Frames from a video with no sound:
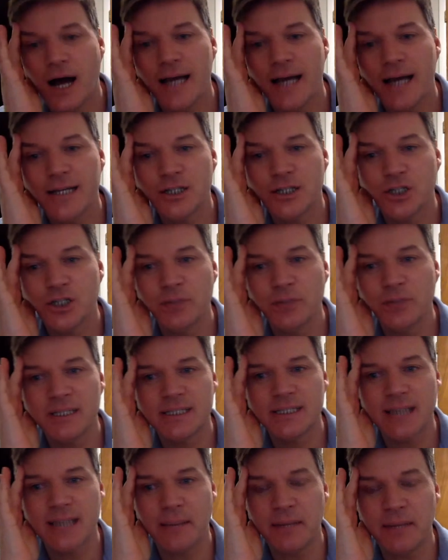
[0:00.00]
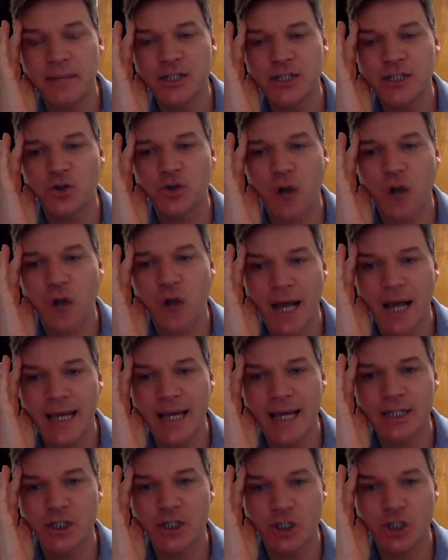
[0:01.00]
assume it's somebody
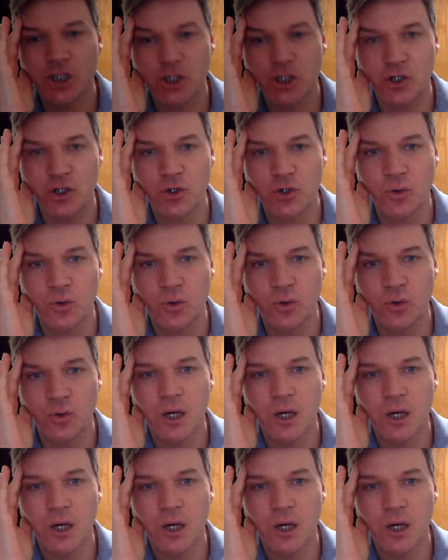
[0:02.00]
trying to